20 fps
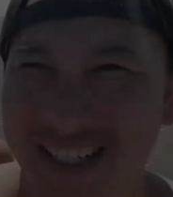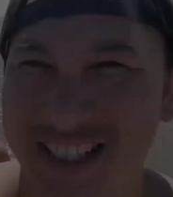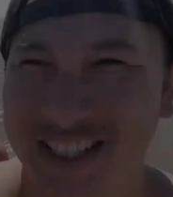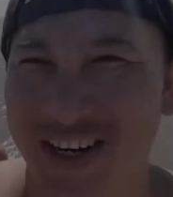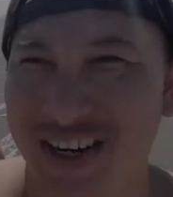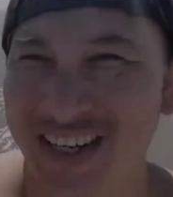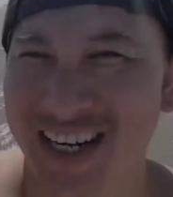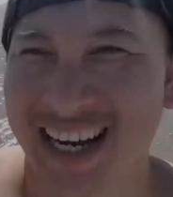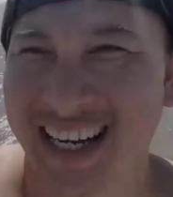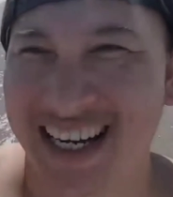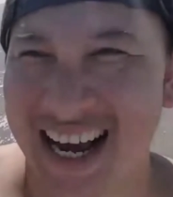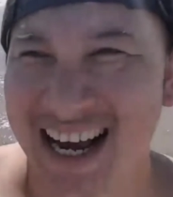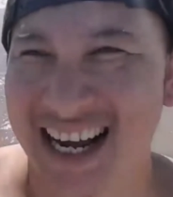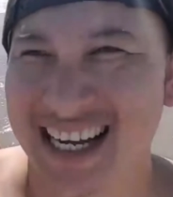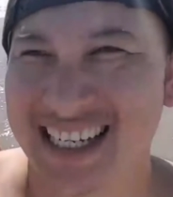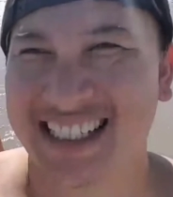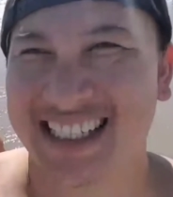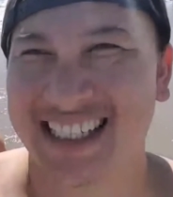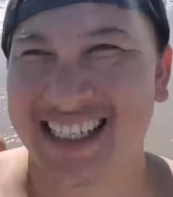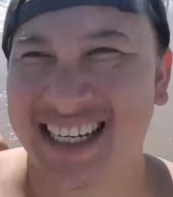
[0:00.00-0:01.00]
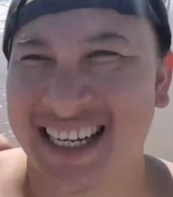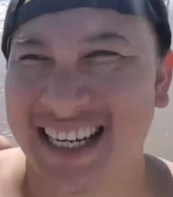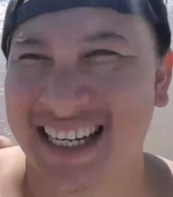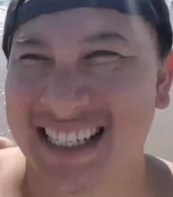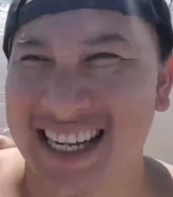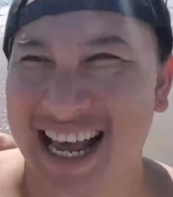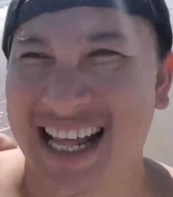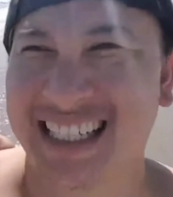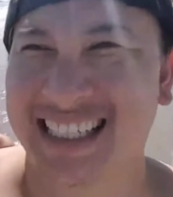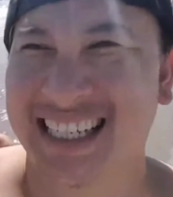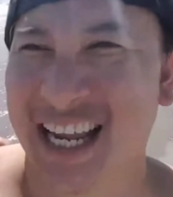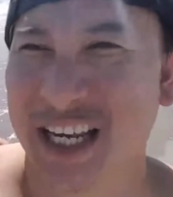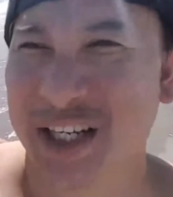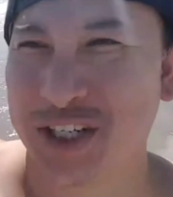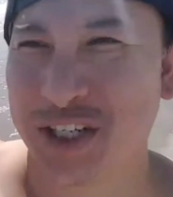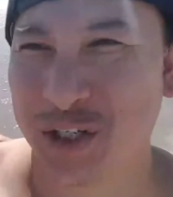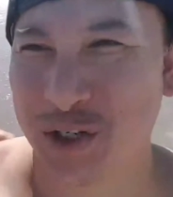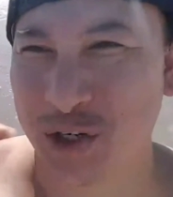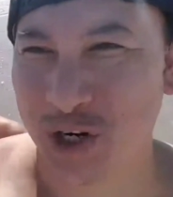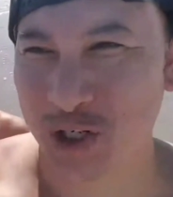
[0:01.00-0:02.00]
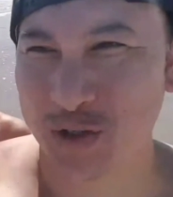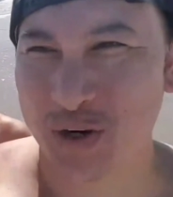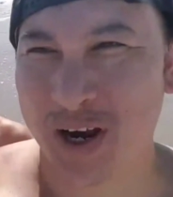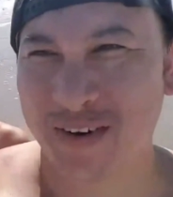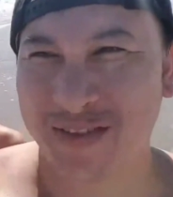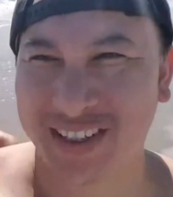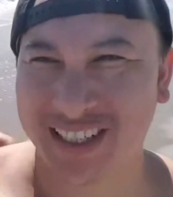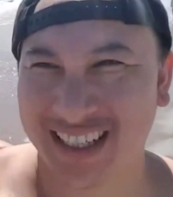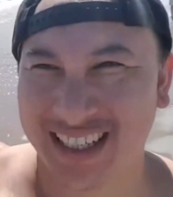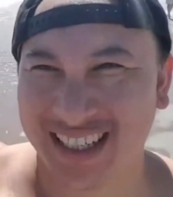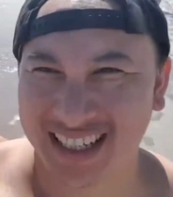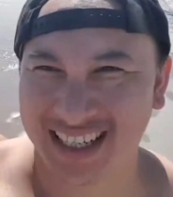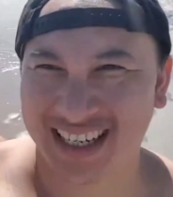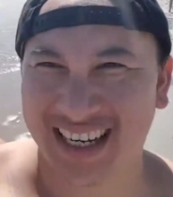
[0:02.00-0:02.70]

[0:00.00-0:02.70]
What's going on, guys? It's Alex the Asian Truck Driver.